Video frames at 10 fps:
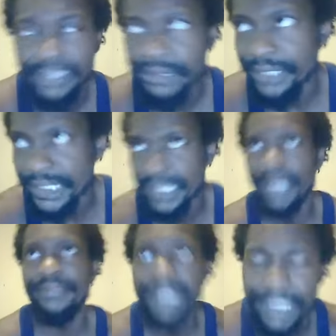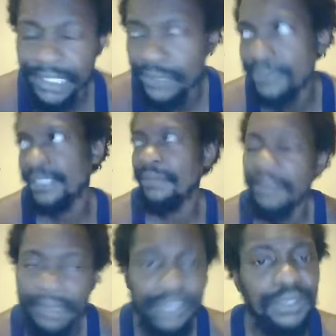this nigga think he knows something.
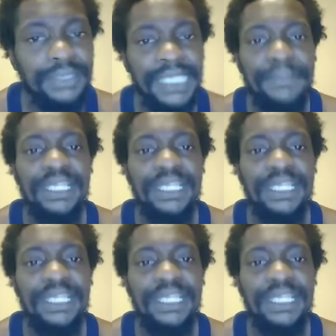You know what I'm saying?